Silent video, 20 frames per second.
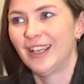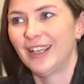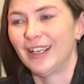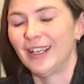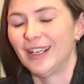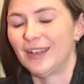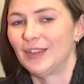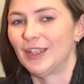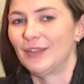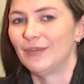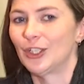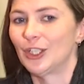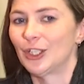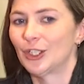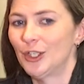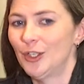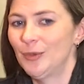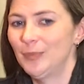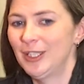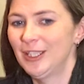And if they're very
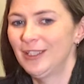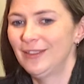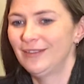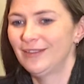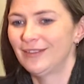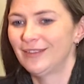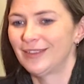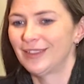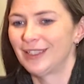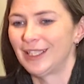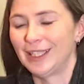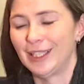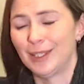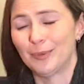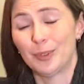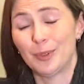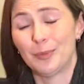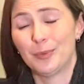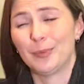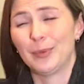common, then they're
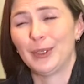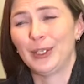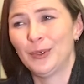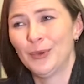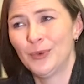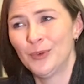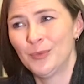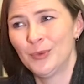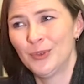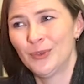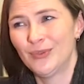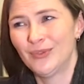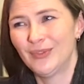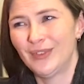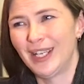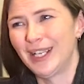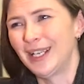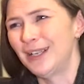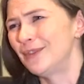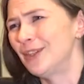probably normal.
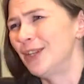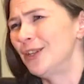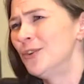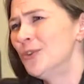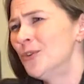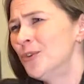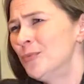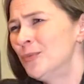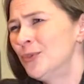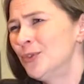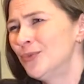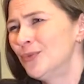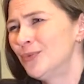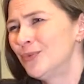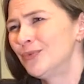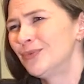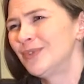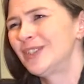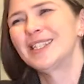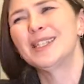And if they're normal,
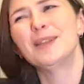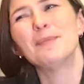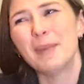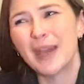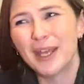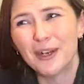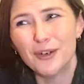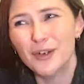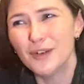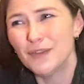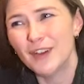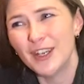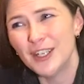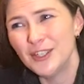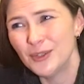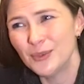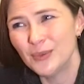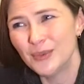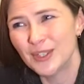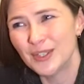does it matter if I
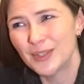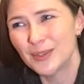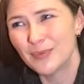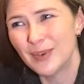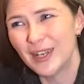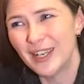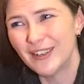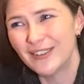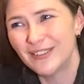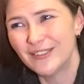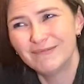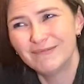do it as well?